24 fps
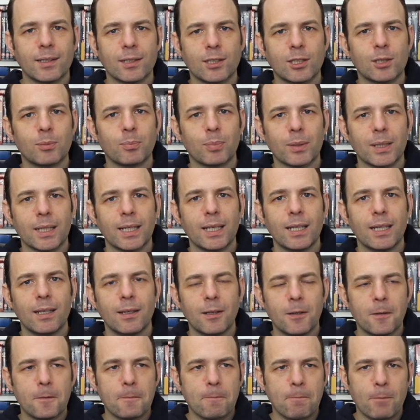display
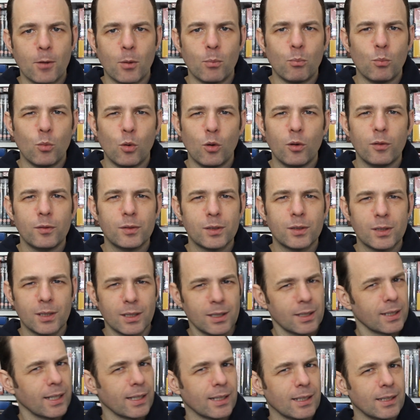that moves, that
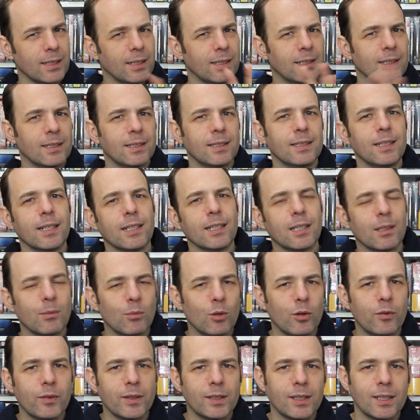you kind of need to see in the
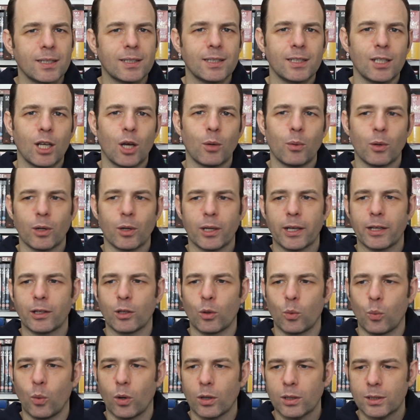movie to see how it kind
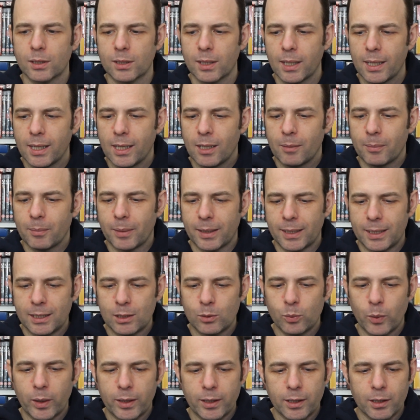of works. But
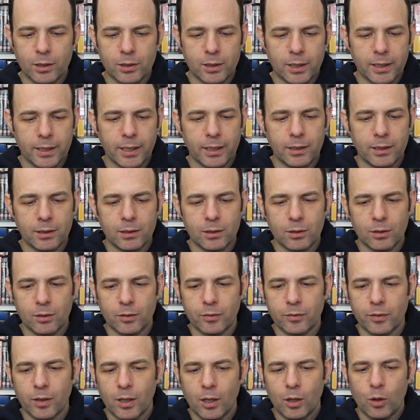he's went there to kind
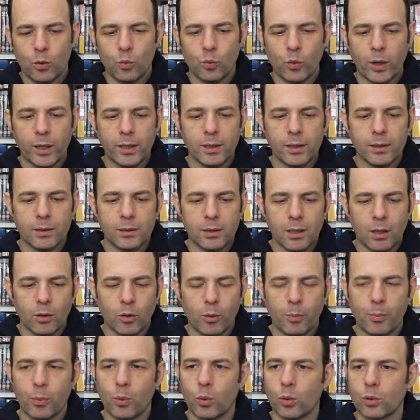of write a
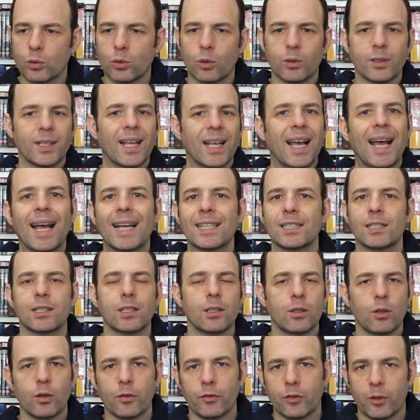report on the
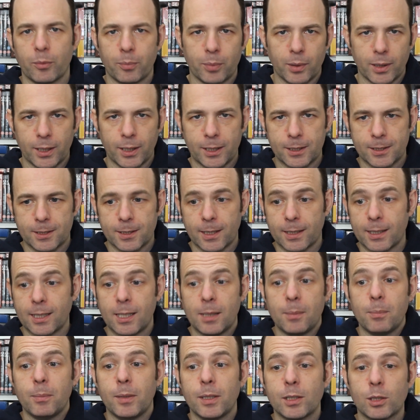history of the place, and
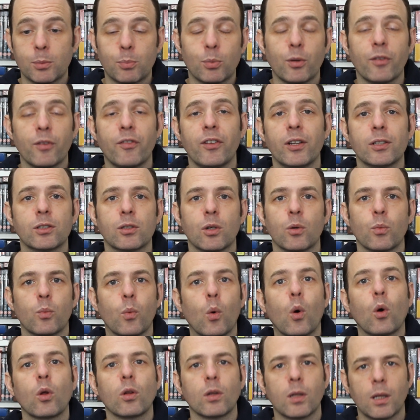he meets Professor
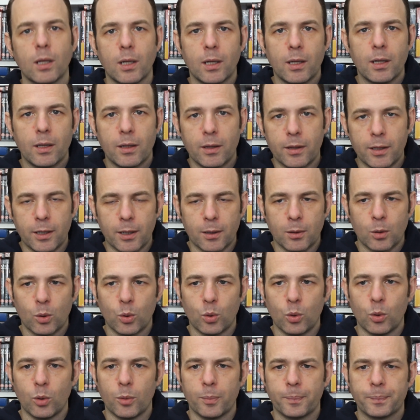Wall there,
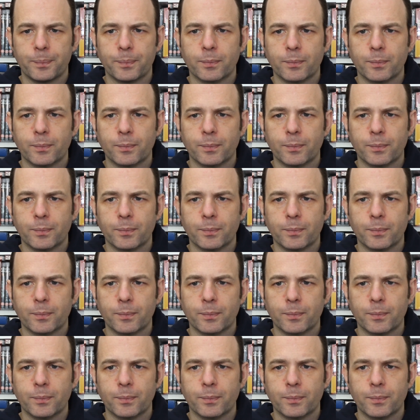who